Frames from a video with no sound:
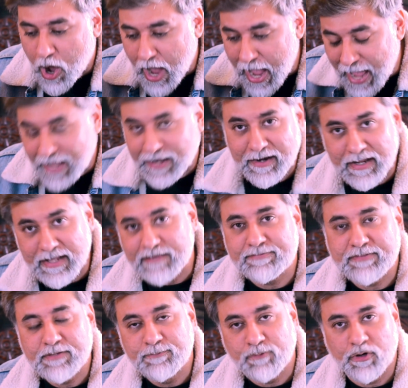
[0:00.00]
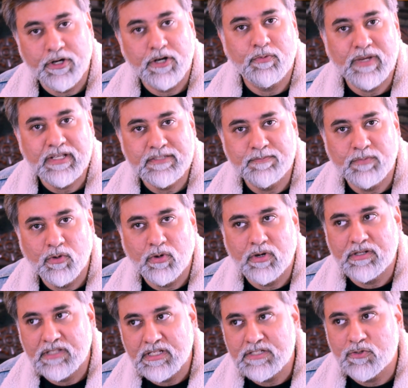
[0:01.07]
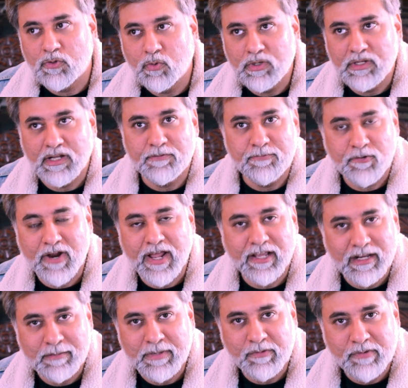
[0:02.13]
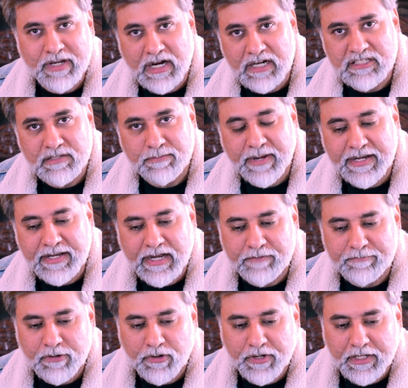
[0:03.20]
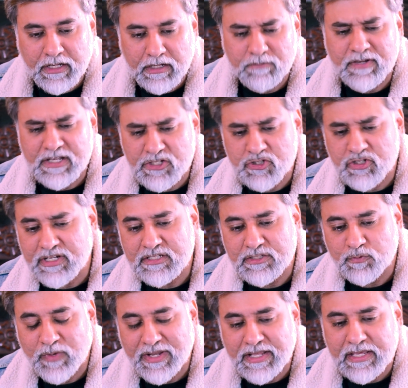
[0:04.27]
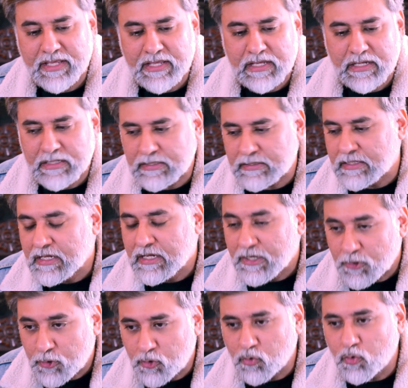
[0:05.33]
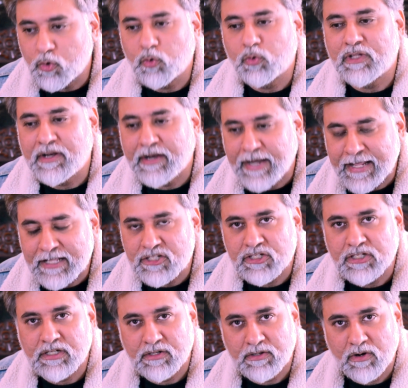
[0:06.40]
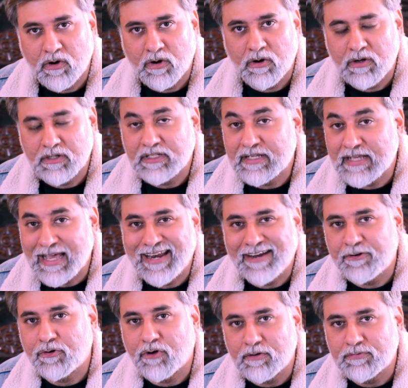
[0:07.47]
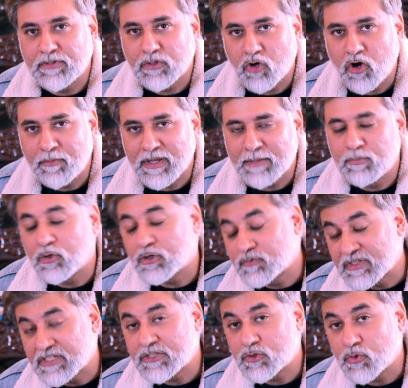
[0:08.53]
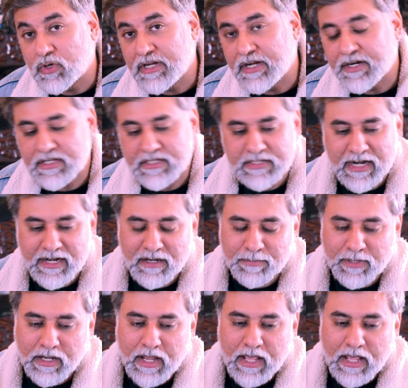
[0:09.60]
And if they wanted to explore this whole love triangle between Archie, Betty and Veronica, which is very true to the nature or the character of the comic books, which is totally understandable,